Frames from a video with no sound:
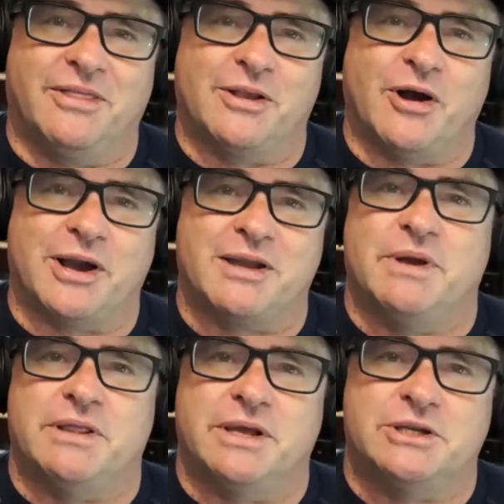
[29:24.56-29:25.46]
I can
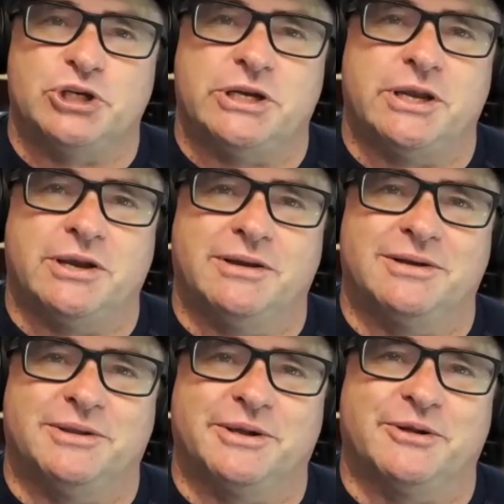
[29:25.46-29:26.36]
be their cheeky
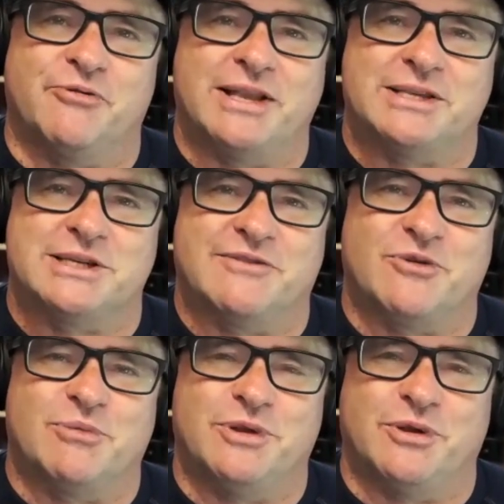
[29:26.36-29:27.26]
little grandson
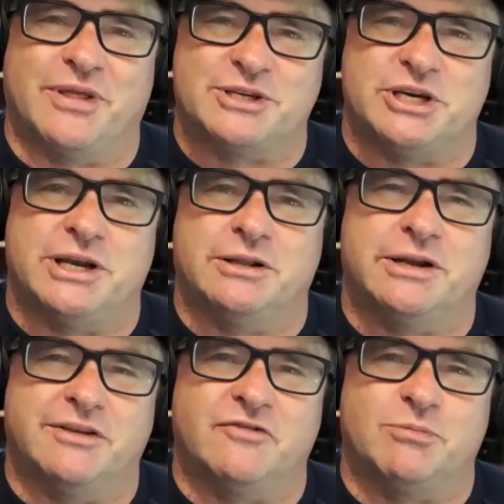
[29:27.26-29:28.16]
from, you know, that cheeky little
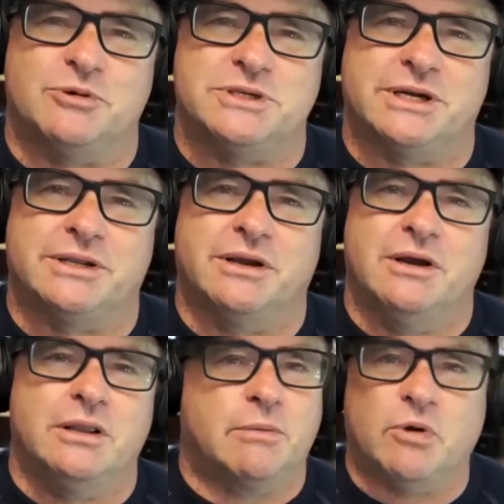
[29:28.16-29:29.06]
kid from New Zealand.
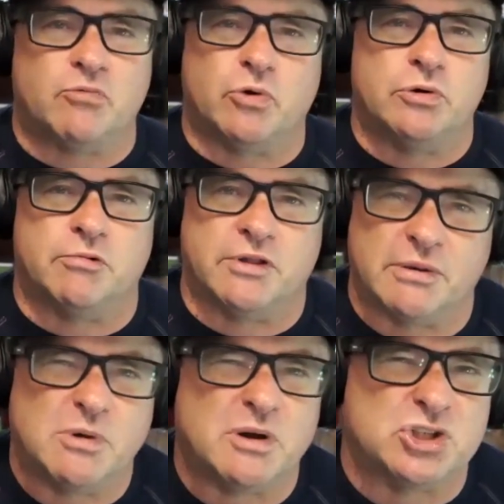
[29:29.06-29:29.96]
Now, I'm not rude or
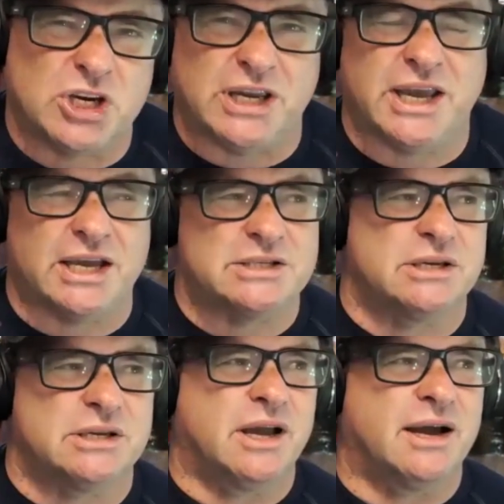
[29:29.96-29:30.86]
anything. I'm not cheeky as
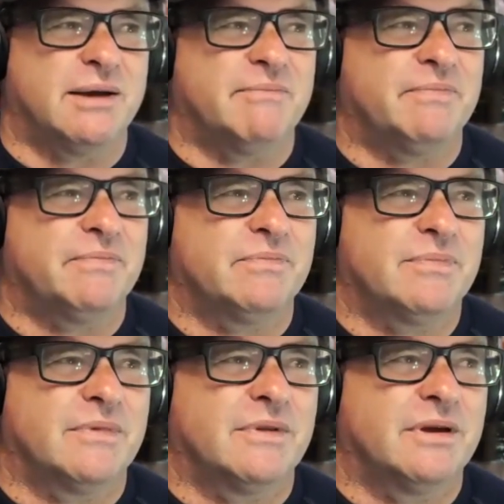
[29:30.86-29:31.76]
in
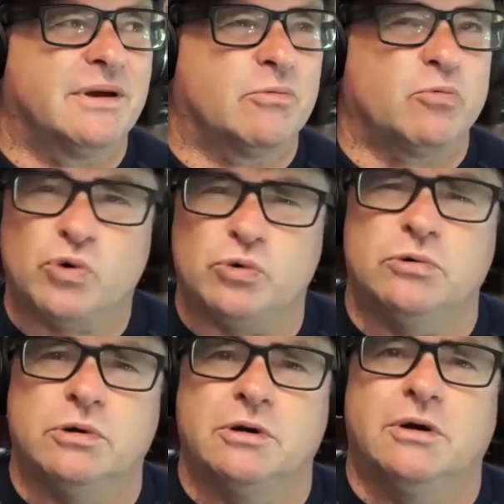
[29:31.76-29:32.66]

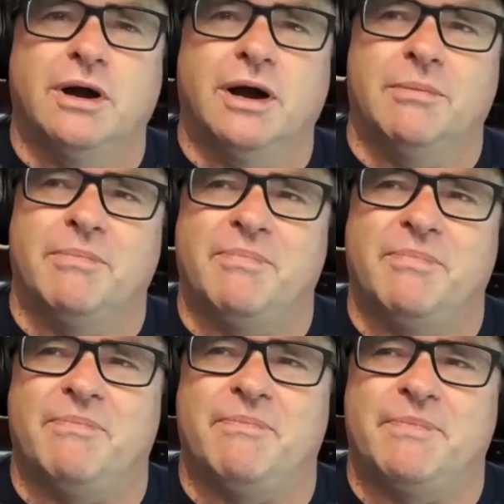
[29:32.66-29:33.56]
rude,
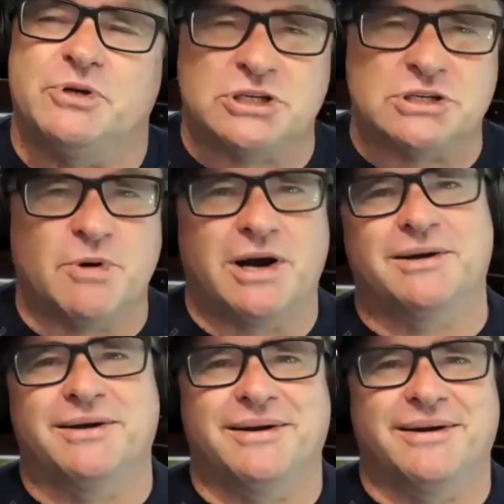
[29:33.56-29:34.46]
but just my,